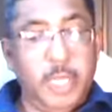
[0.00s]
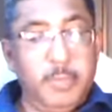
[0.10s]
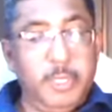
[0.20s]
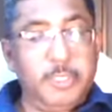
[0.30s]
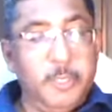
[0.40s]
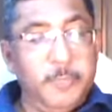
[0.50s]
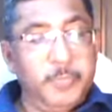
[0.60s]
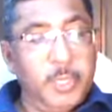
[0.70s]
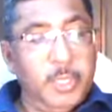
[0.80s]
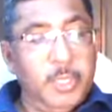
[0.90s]
That means
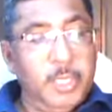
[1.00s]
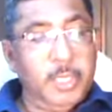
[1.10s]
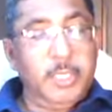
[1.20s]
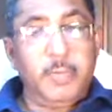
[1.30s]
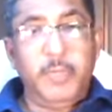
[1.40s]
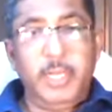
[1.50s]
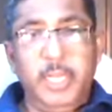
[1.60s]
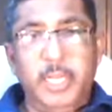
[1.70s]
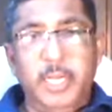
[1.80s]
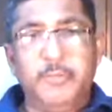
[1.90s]
uh, the
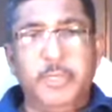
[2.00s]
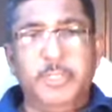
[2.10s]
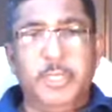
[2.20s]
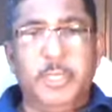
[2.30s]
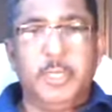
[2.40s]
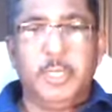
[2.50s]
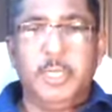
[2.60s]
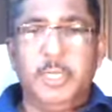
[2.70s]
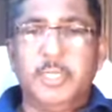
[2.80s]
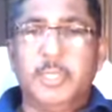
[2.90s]
very confession,
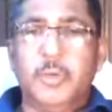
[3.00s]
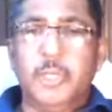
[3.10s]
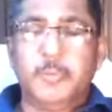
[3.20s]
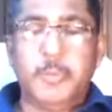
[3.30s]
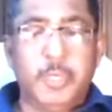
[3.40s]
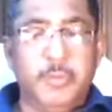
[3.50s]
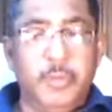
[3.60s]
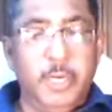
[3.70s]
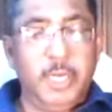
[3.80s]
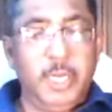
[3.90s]
it is the Holy Spirit of
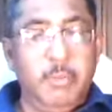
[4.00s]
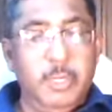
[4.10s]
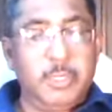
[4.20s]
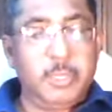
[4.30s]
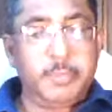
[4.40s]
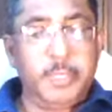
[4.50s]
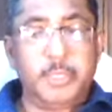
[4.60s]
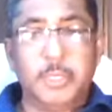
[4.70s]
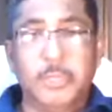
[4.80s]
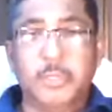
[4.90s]
God enables a
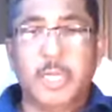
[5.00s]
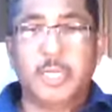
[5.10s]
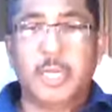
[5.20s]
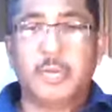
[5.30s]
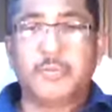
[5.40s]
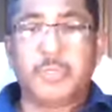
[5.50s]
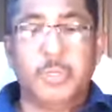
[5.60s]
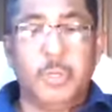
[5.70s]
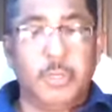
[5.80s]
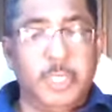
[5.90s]
person to con- confess
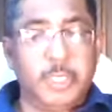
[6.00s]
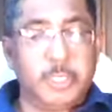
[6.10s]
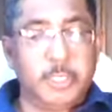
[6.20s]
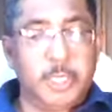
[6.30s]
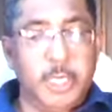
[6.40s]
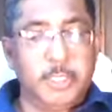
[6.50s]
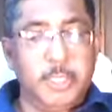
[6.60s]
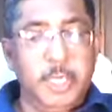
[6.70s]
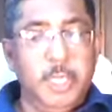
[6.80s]
the Lord Jesus Christ.